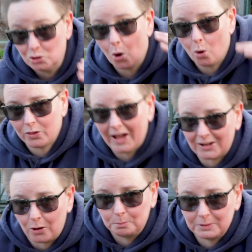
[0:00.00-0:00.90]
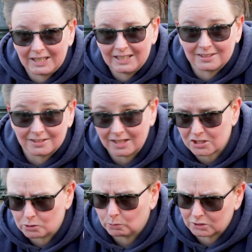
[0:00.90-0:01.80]
not that complicated
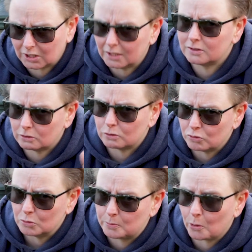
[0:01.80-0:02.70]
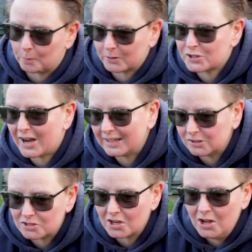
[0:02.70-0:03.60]
unless you want to get into the real proper
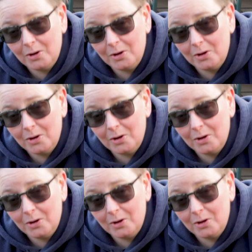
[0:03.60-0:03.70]
science.